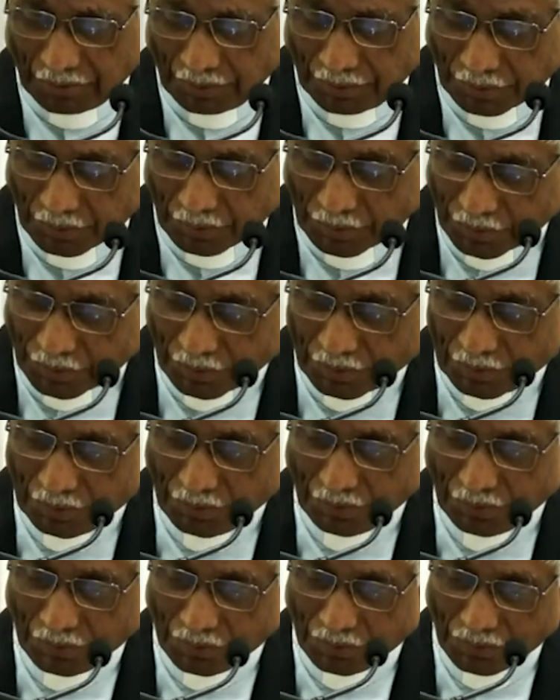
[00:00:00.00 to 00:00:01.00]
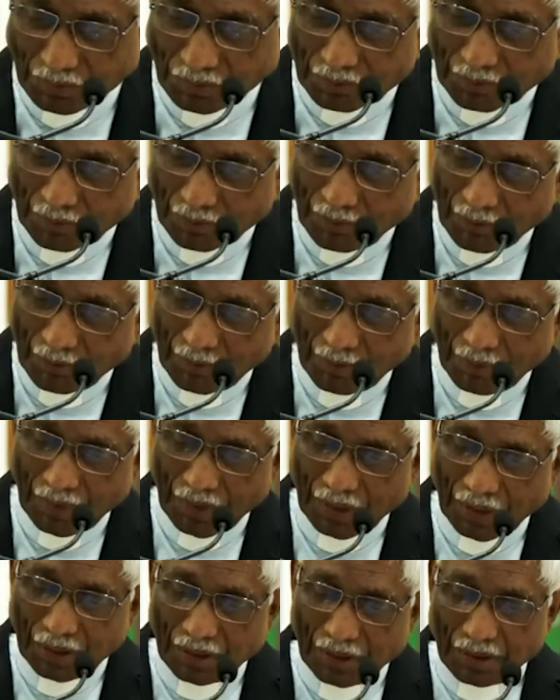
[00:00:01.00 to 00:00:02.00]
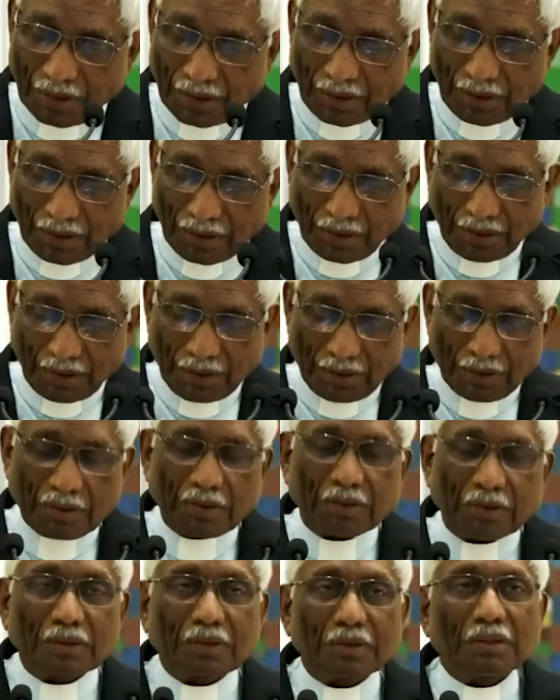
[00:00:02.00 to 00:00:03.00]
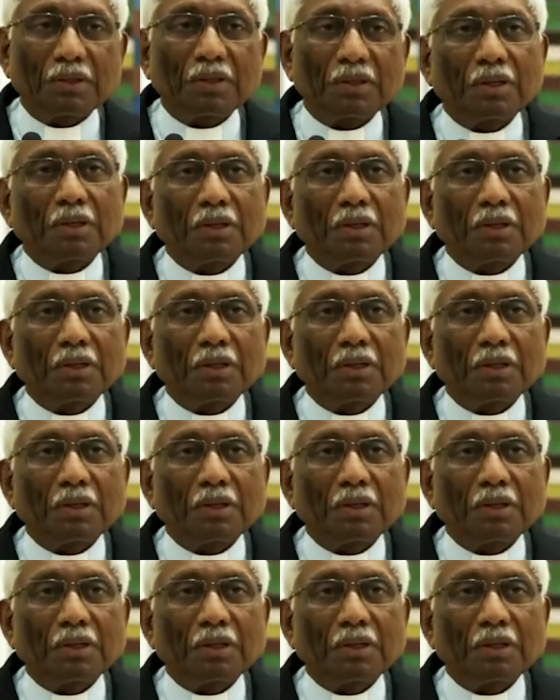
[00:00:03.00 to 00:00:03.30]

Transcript: Nothing is said.